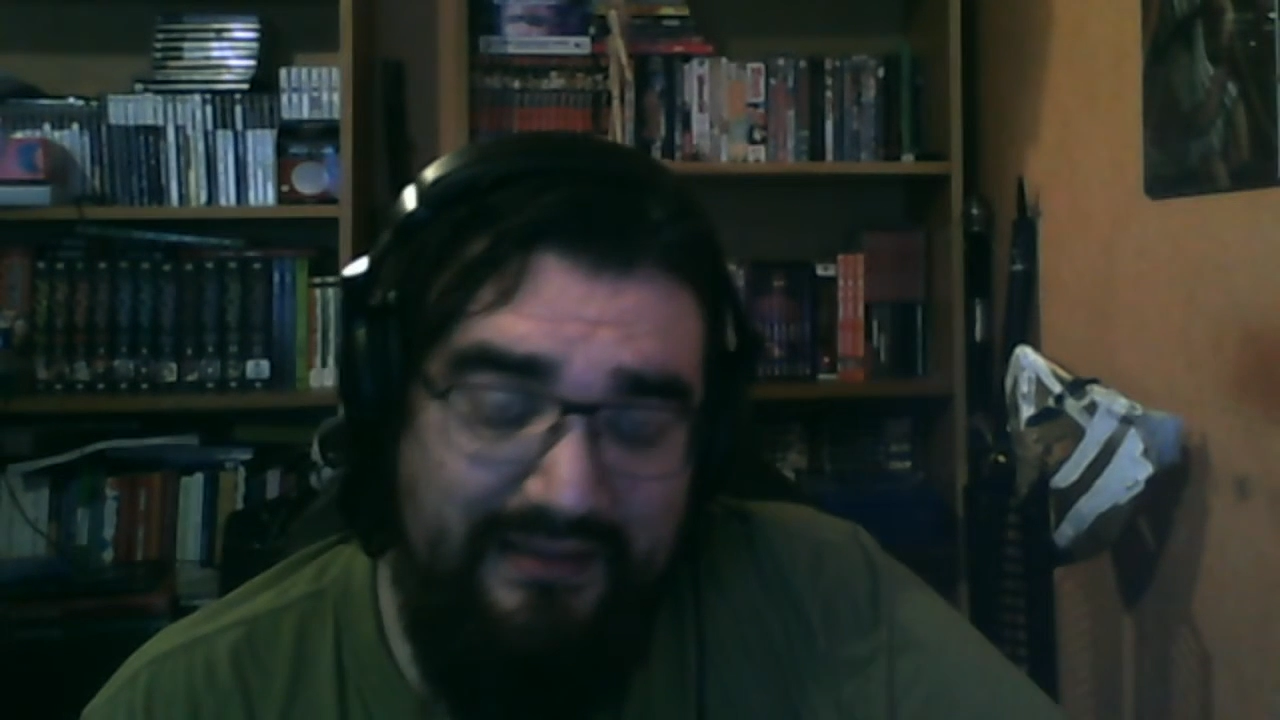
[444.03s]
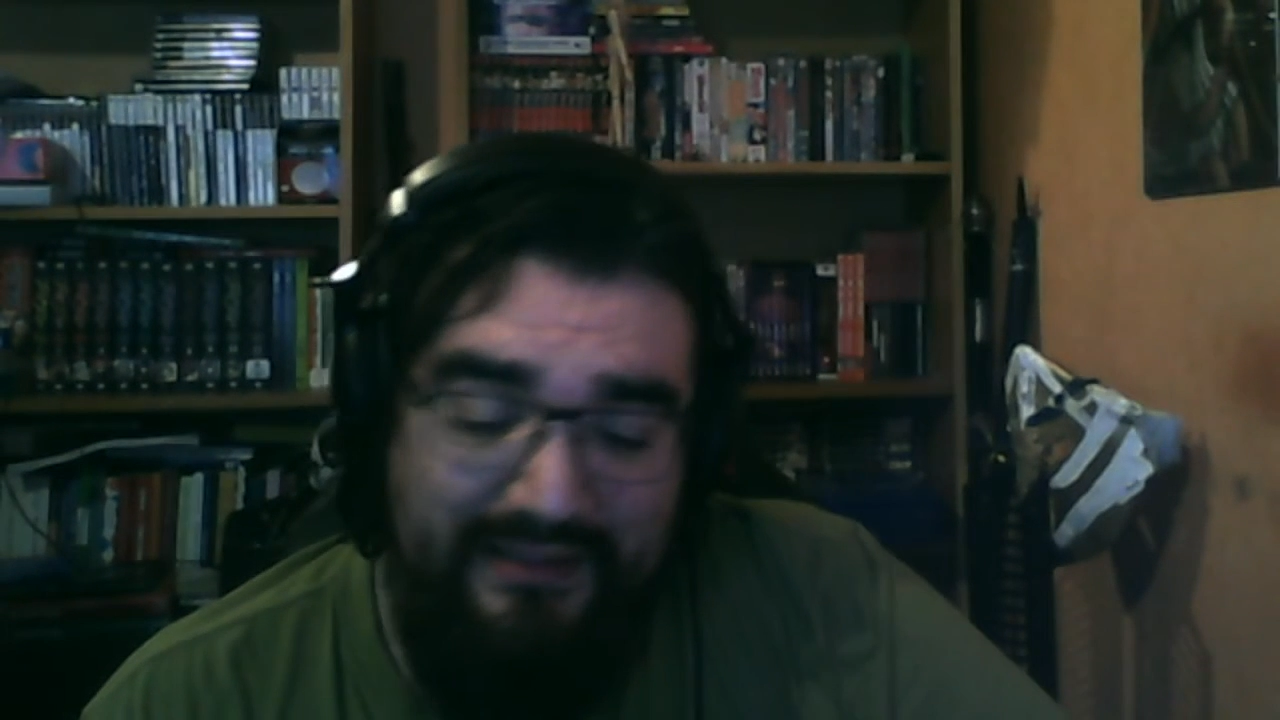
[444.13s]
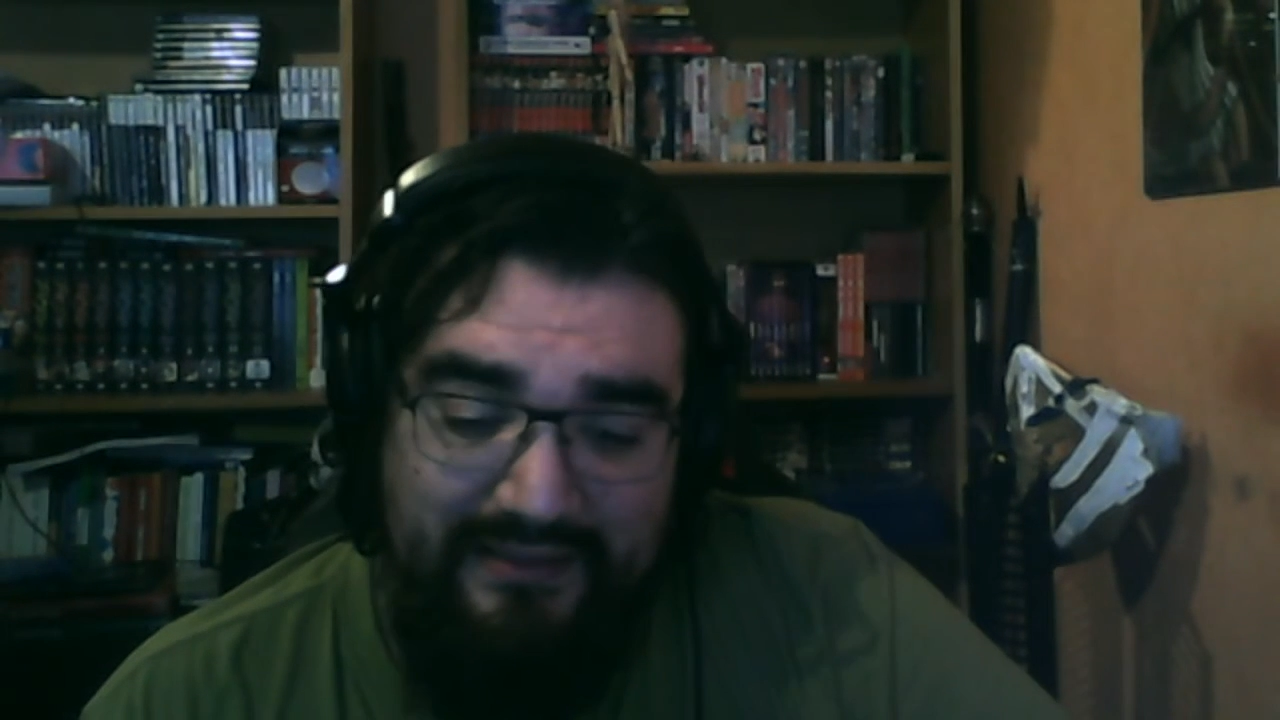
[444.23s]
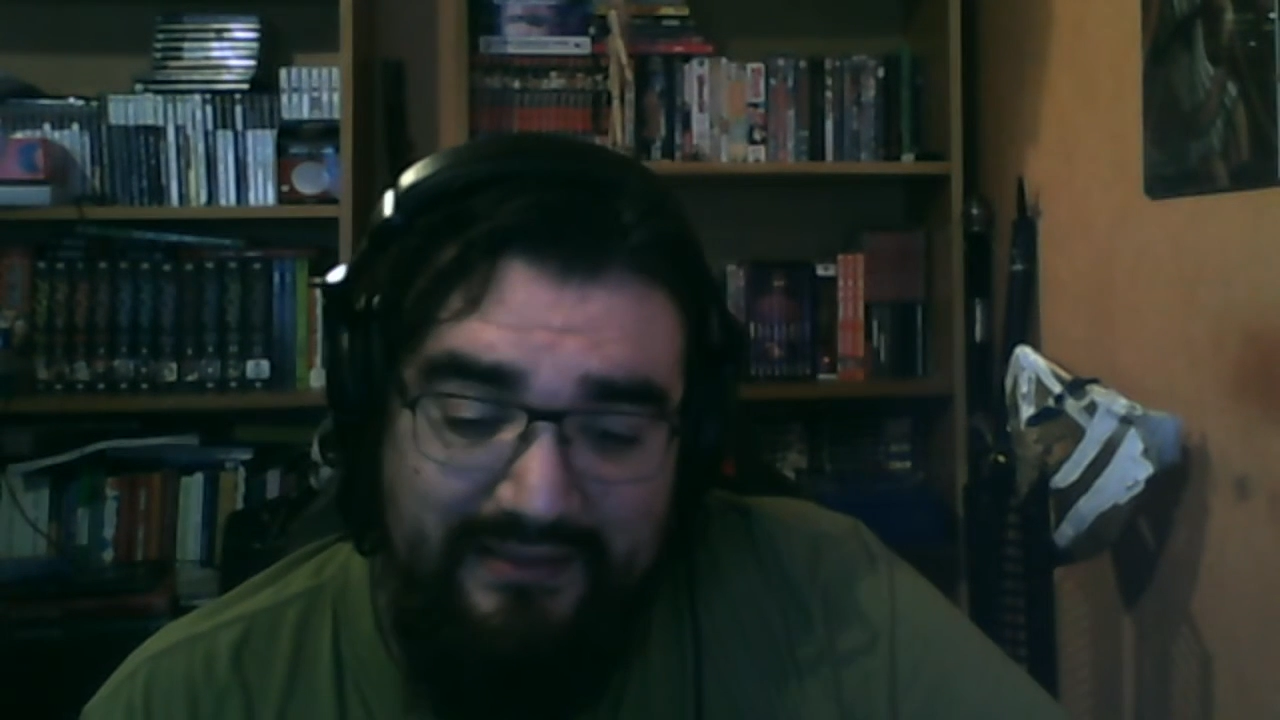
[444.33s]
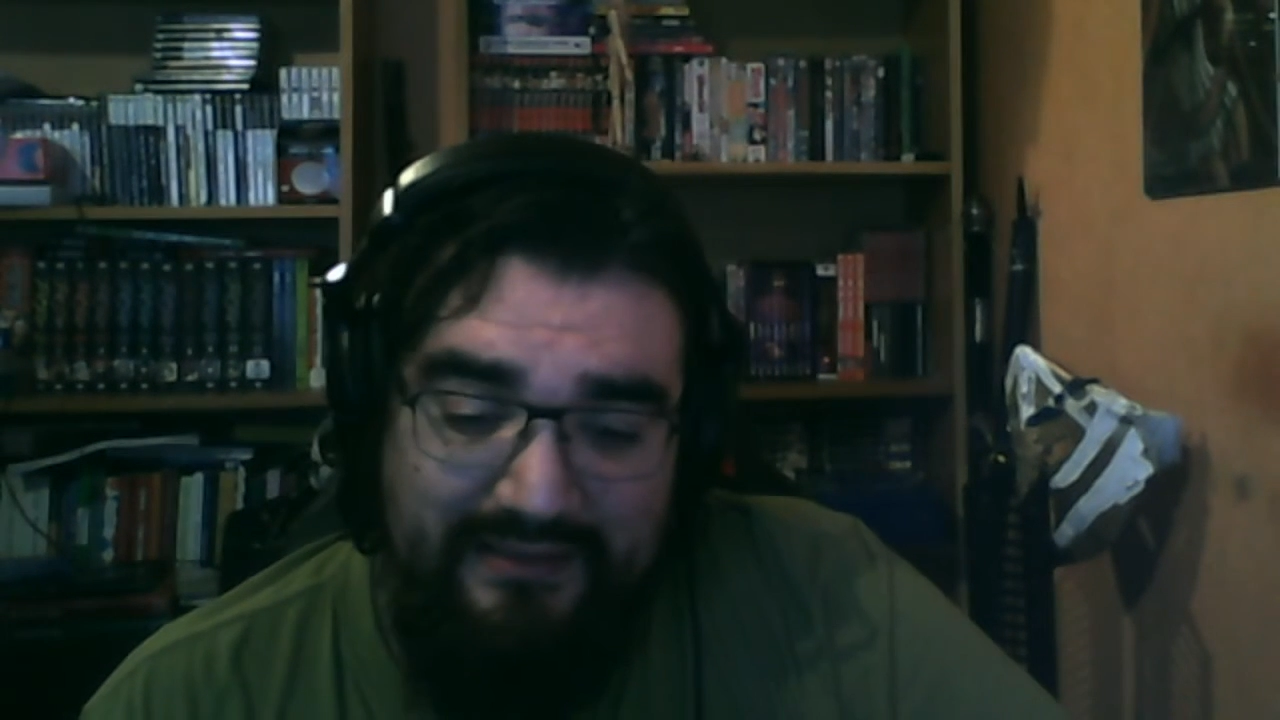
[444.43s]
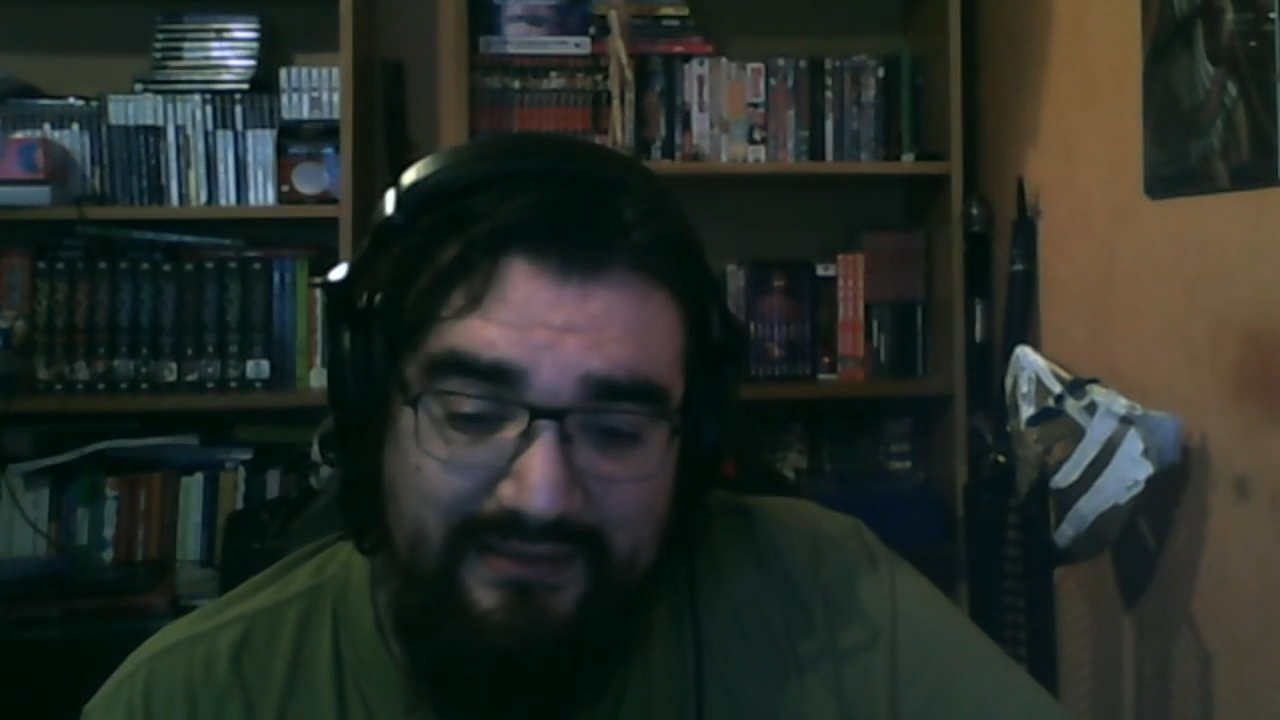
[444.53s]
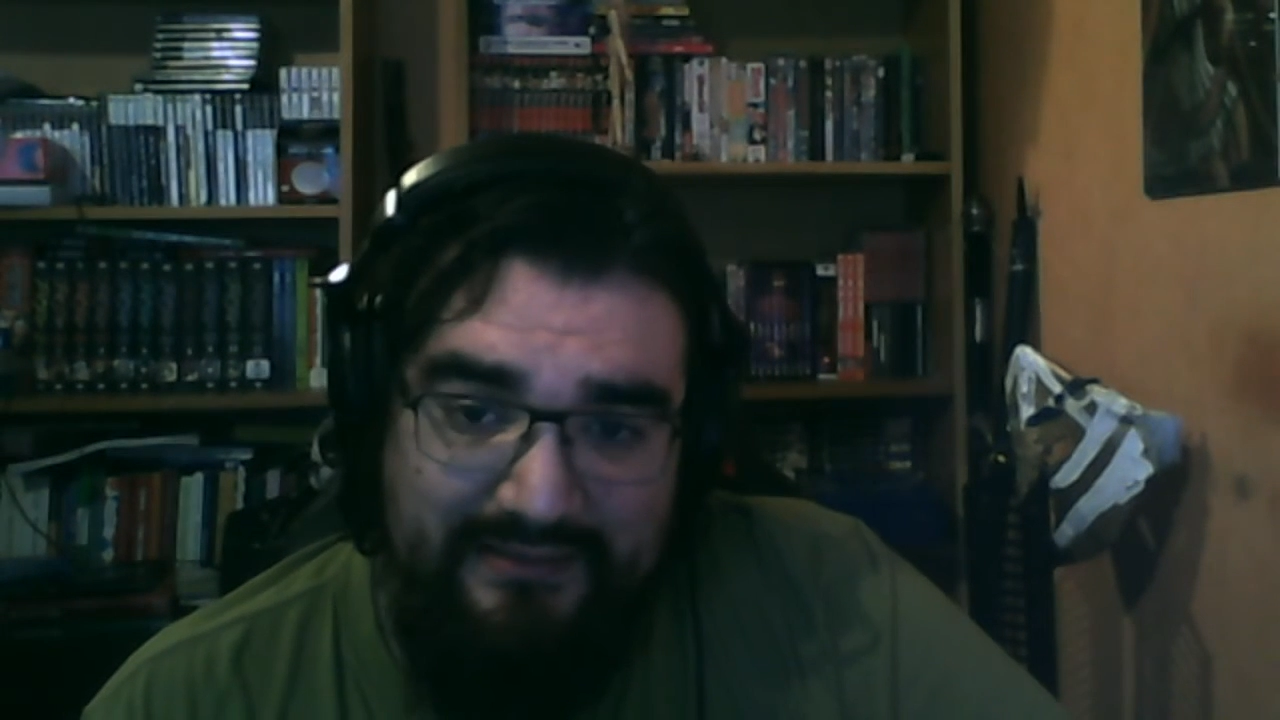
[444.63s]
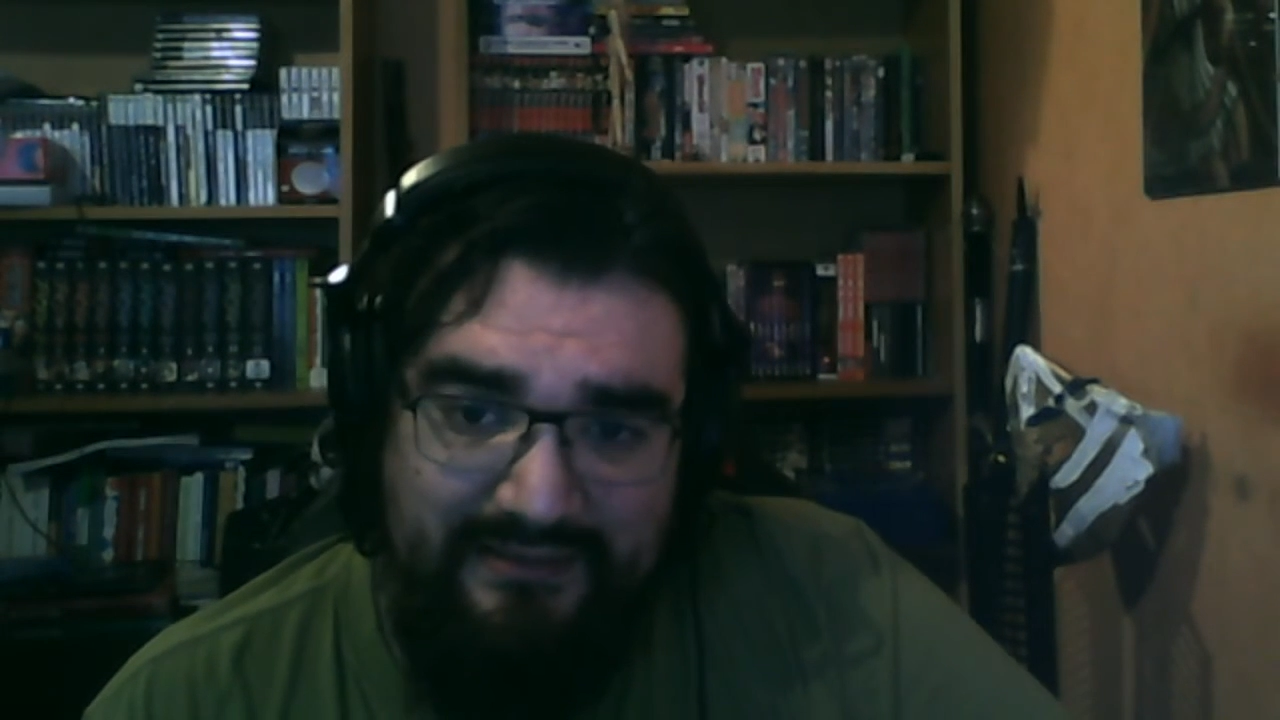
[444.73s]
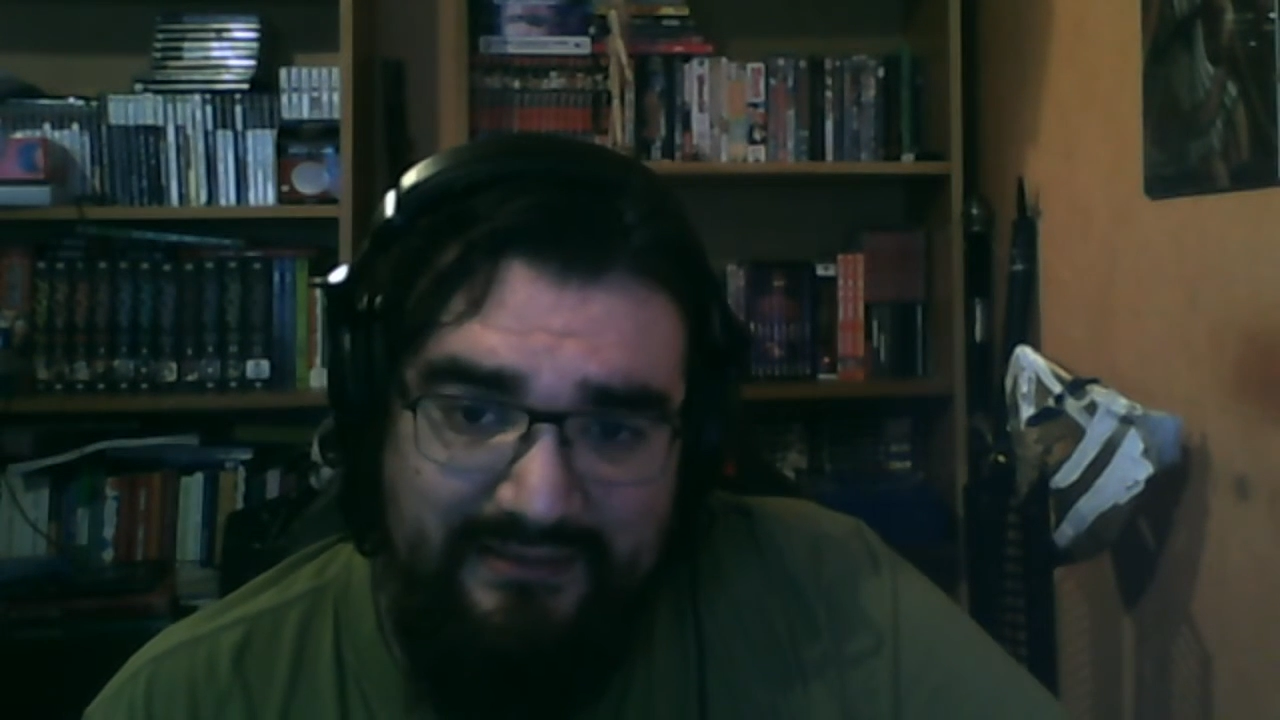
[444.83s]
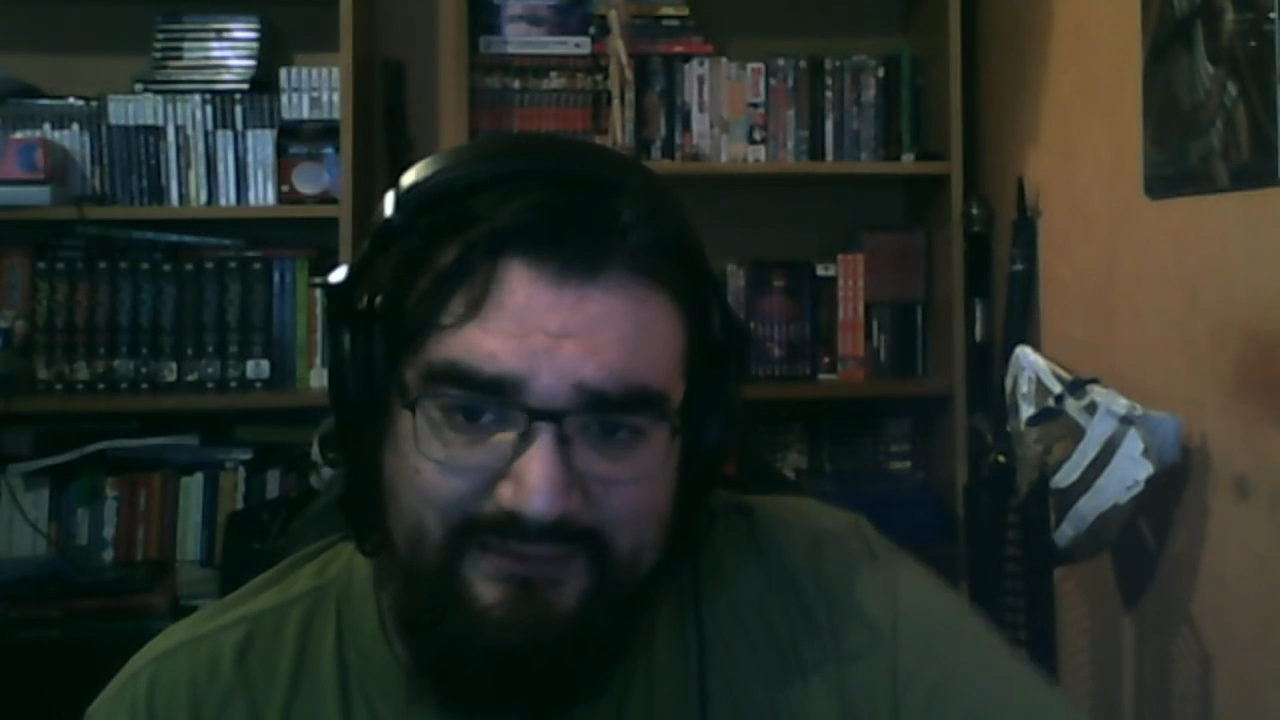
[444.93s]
The next